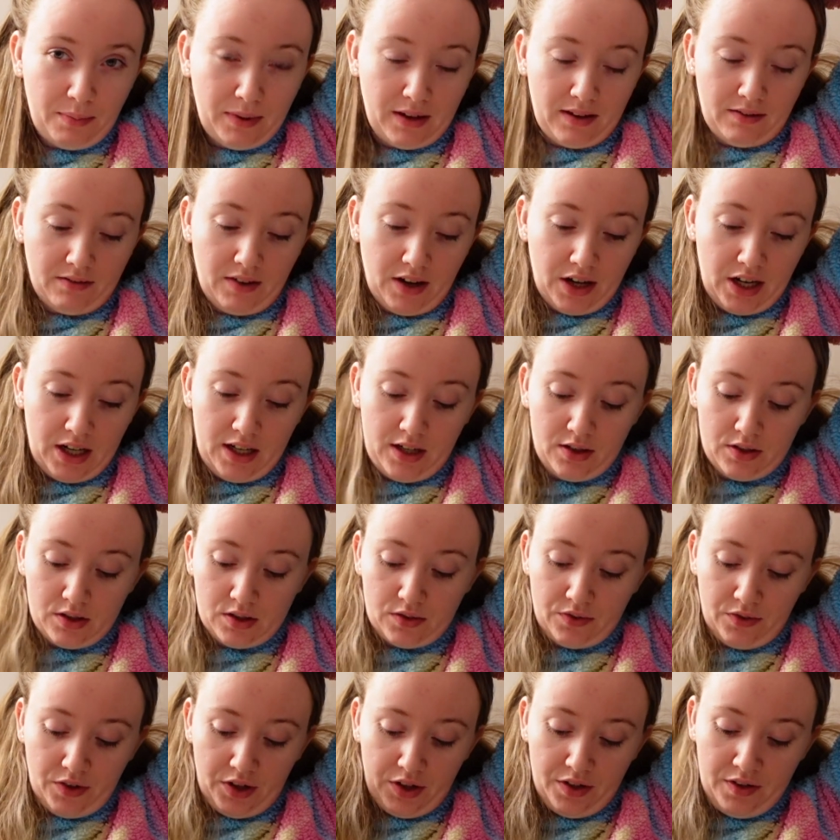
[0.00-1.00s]
being very
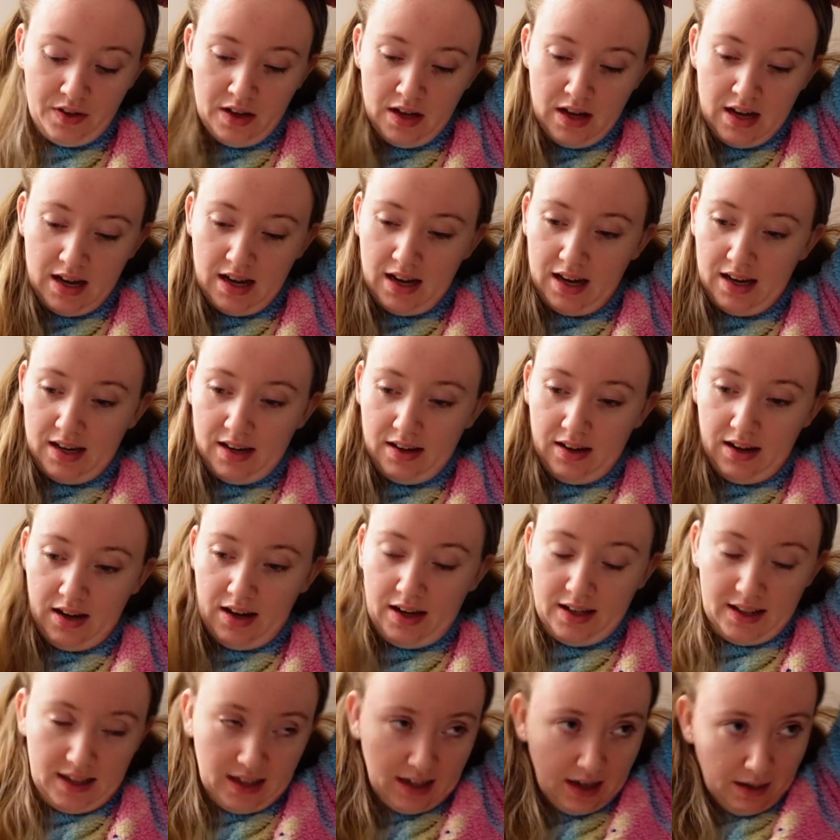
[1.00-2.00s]
useful, and
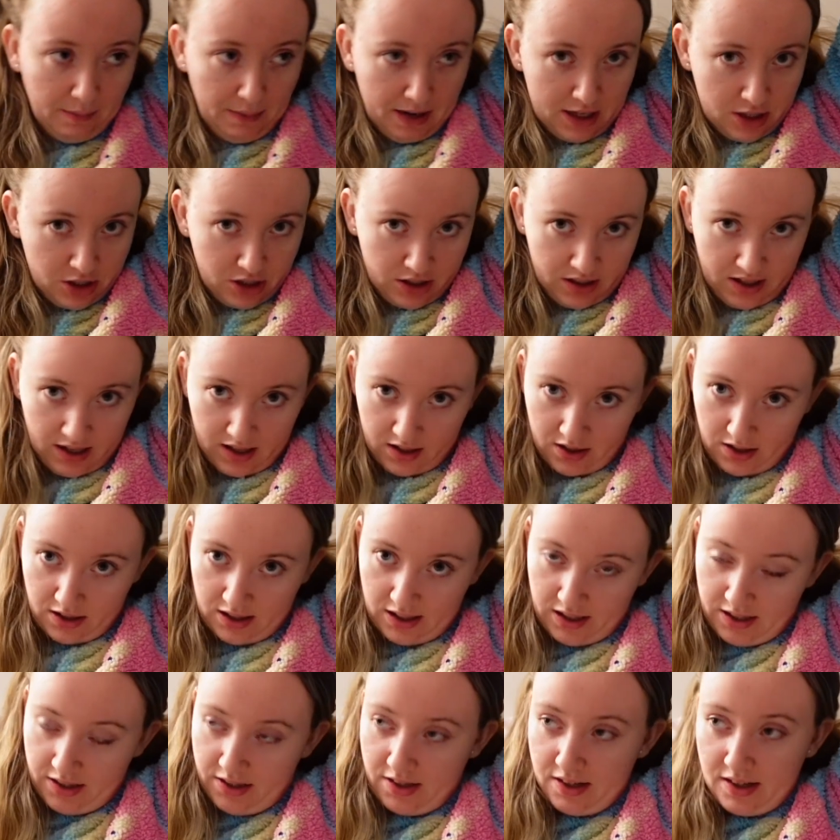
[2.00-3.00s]
I think I mentioned that
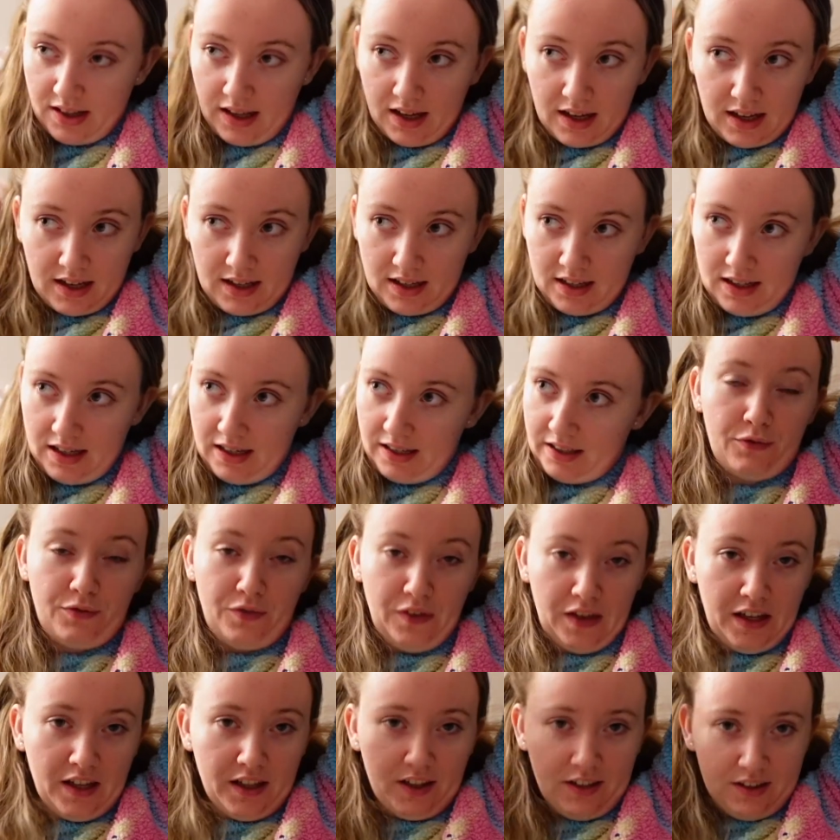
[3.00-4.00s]
earlier, that he like
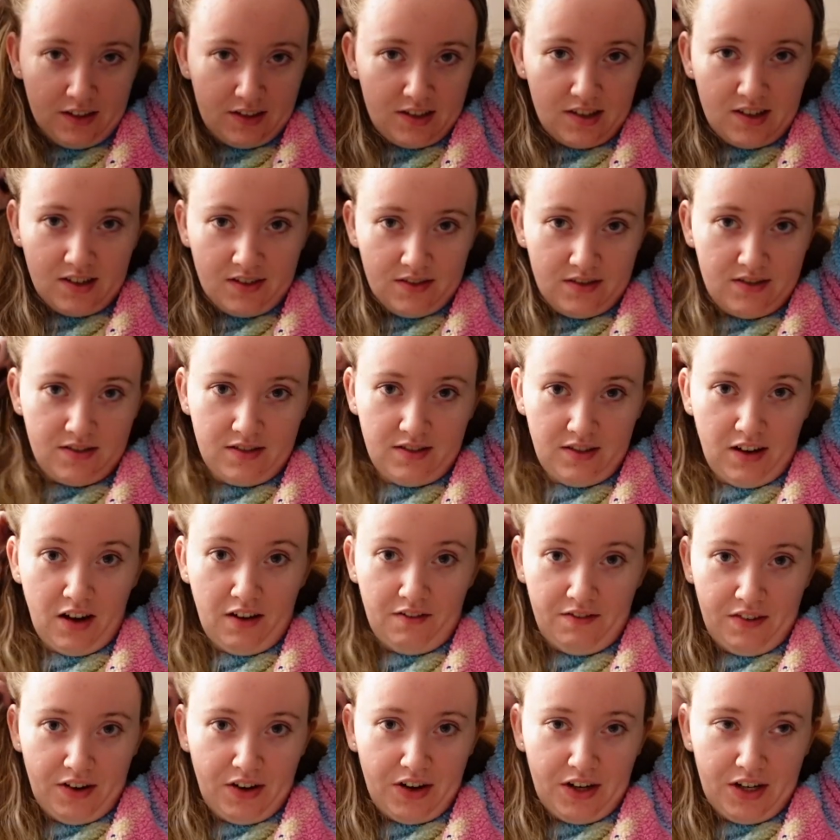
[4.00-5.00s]
feels
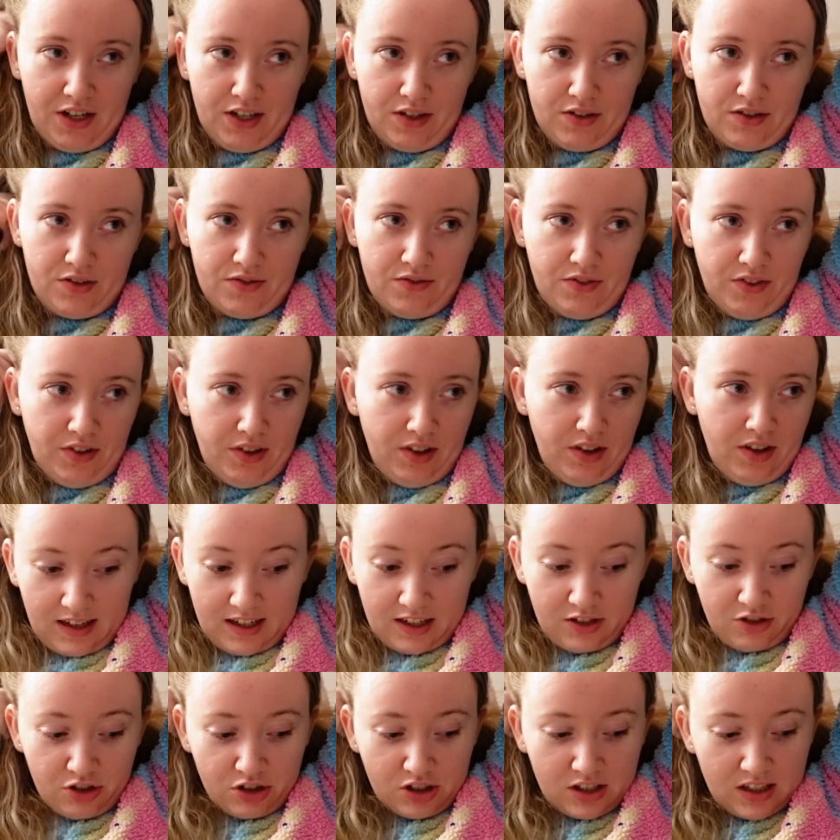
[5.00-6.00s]
not very useful
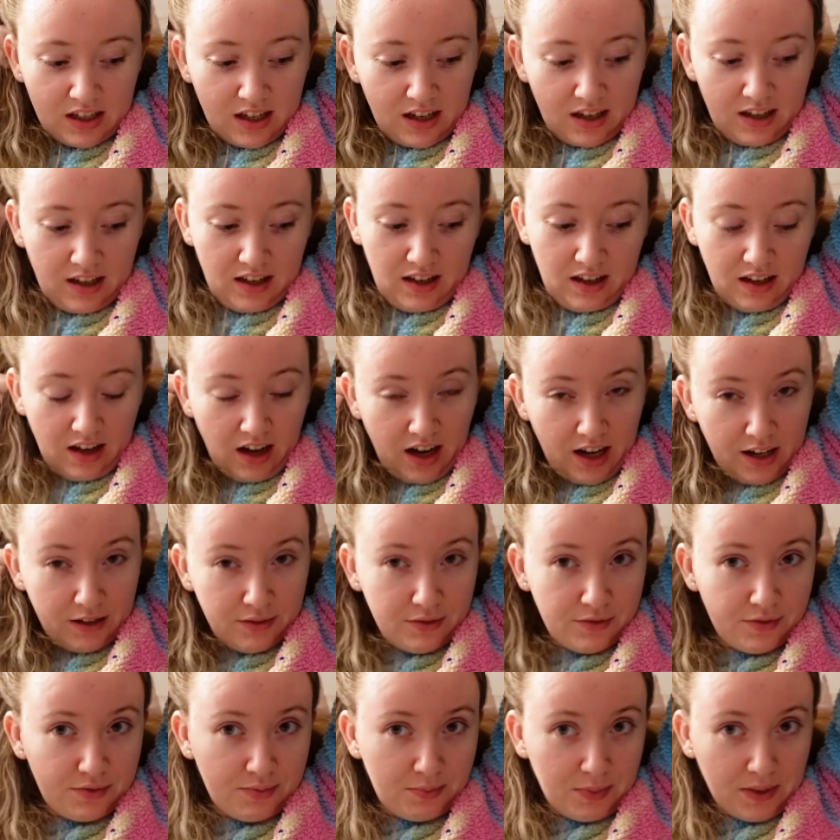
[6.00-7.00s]
in just
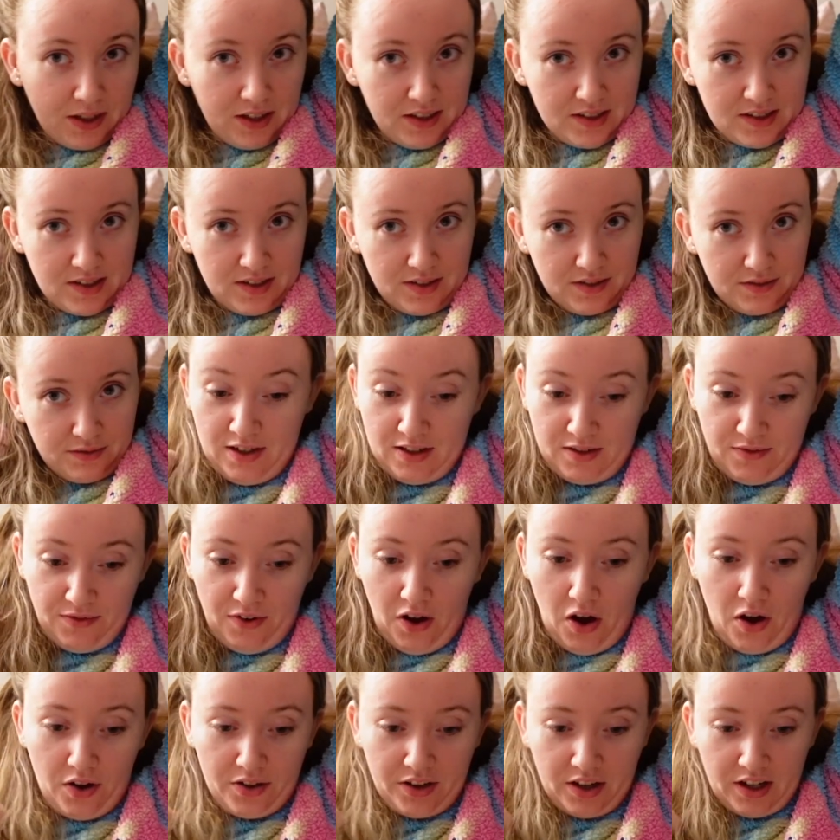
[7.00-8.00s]
life because of his
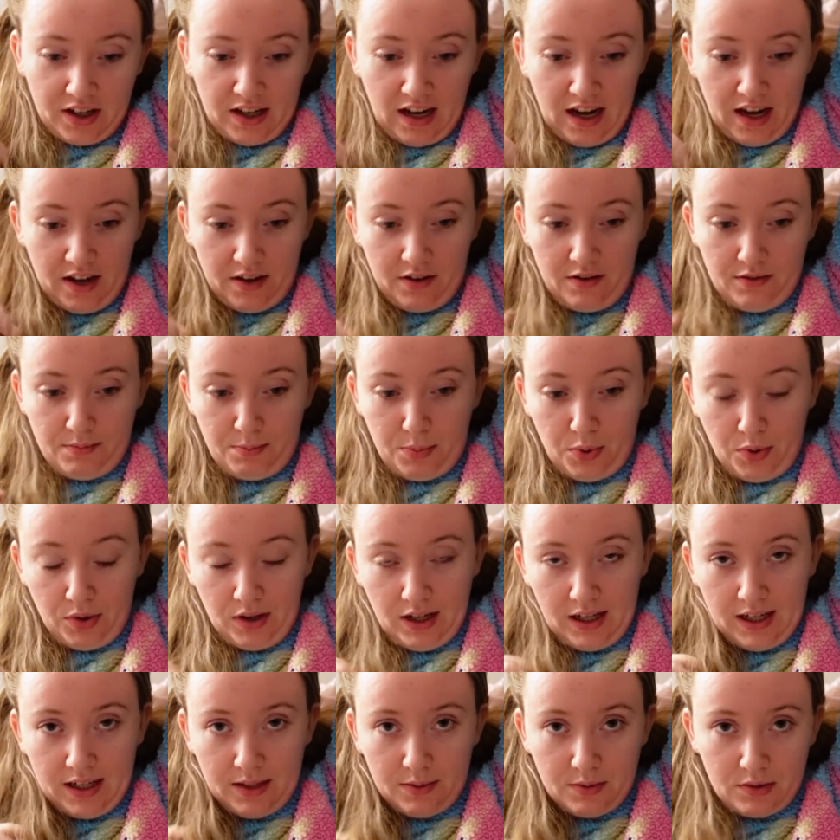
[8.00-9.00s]
father and how
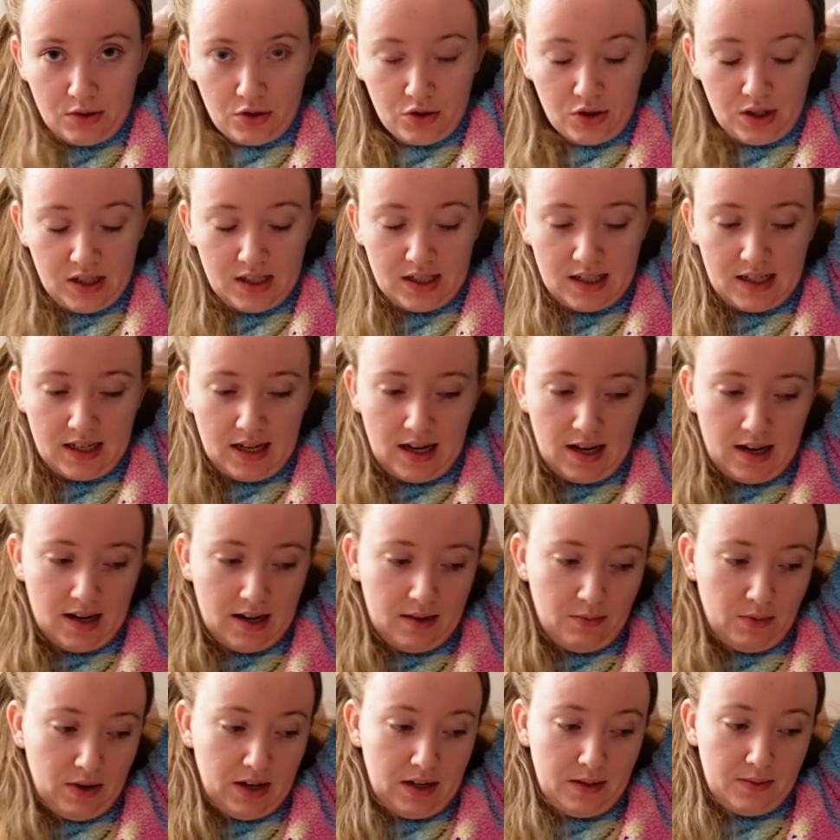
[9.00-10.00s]
poorly he was treated
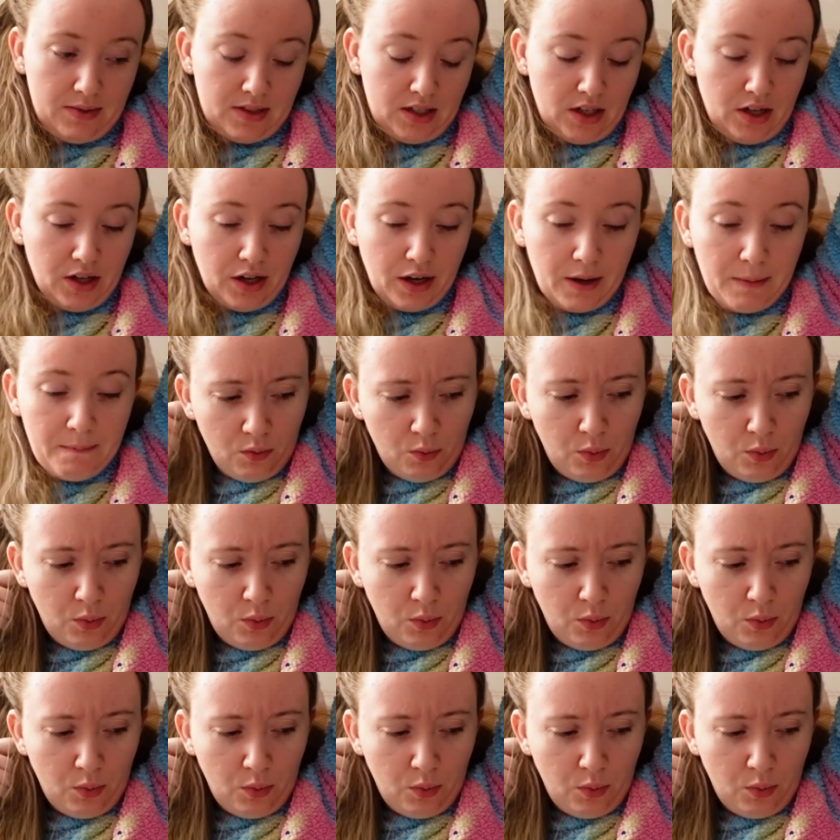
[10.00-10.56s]
when he was younger.